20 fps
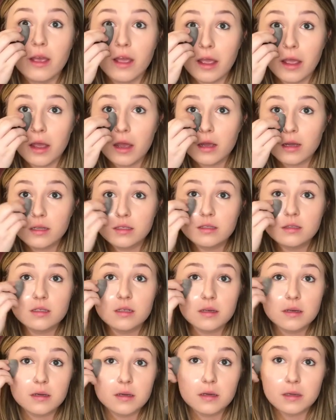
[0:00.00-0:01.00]
and
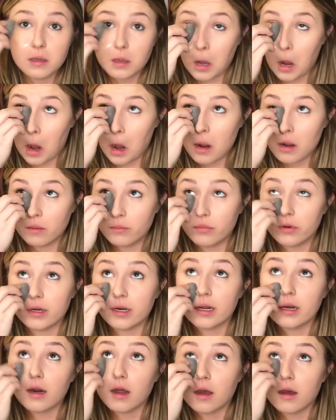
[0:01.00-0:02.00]

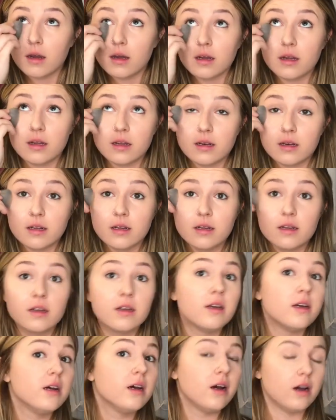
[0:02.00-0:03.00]
put it on
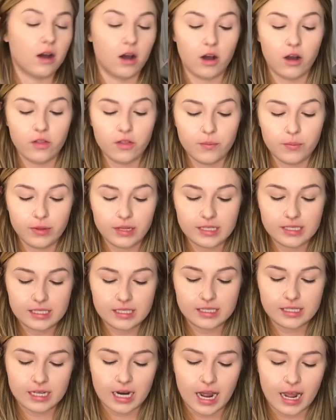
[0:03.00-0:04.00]
all the
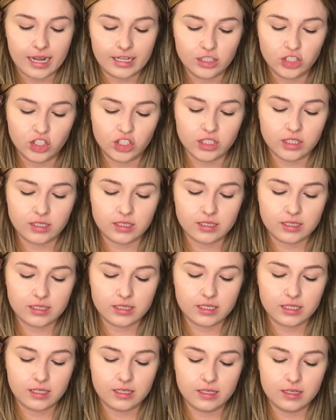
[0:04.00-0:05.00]
places that I
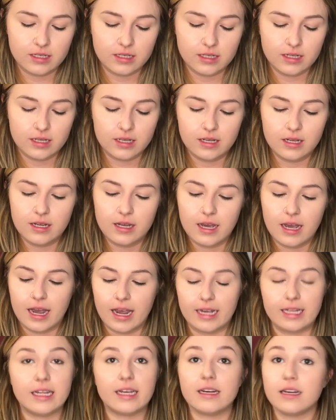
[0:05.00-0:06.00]
just
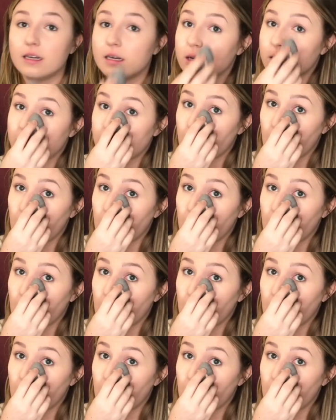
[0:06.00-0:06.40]
highlighted.